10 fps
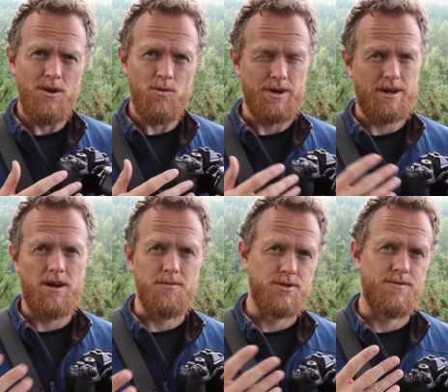when it
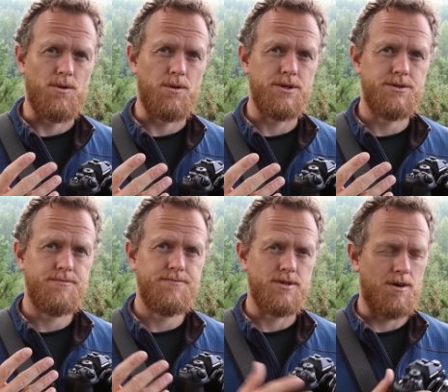comes to focus.
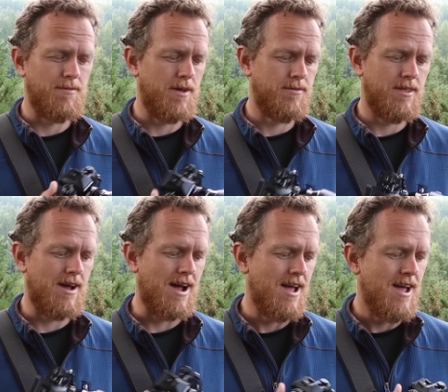So,
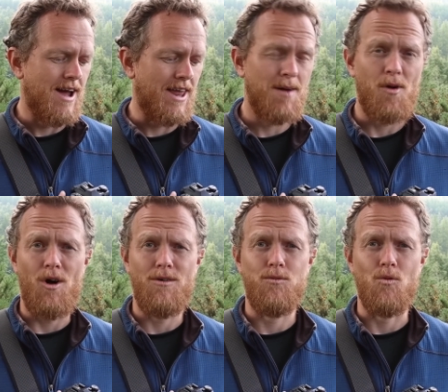and I'm
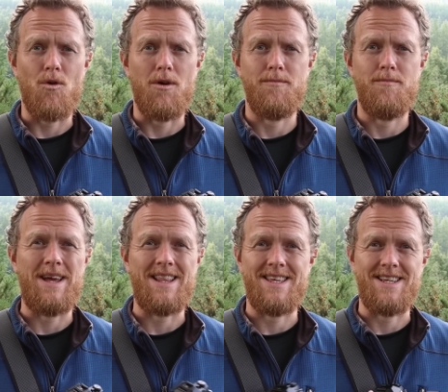all for
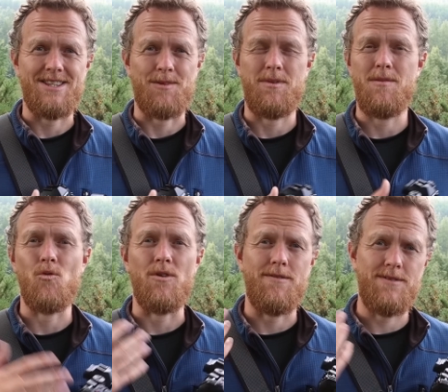making things like being
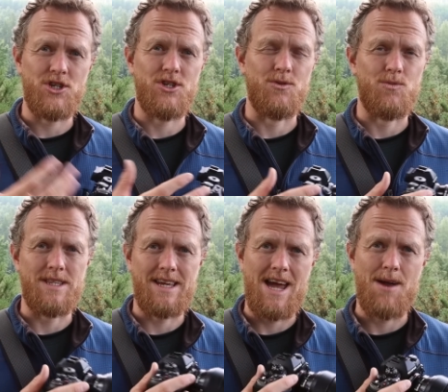more efficient with
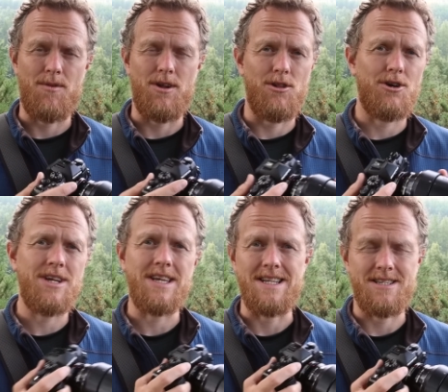the camera,
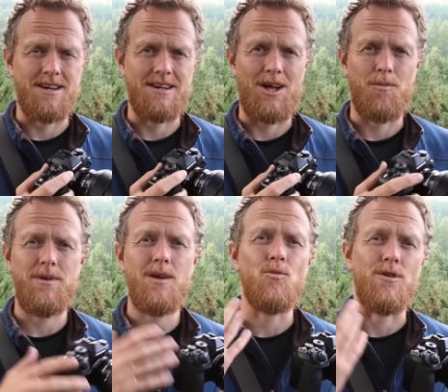learning it inside out,
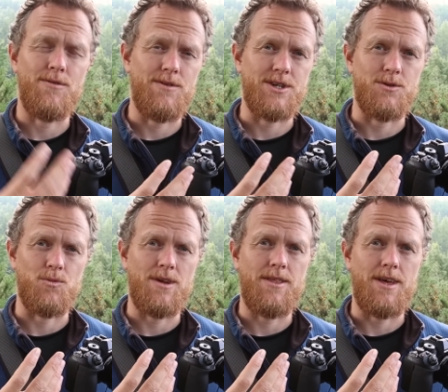being more
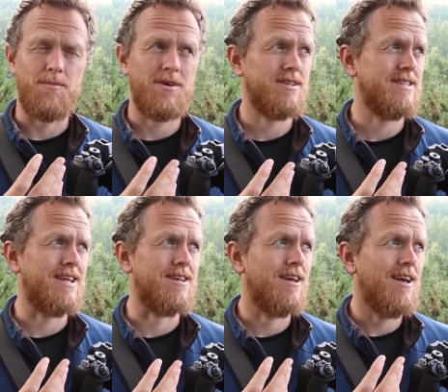efficient with it, because then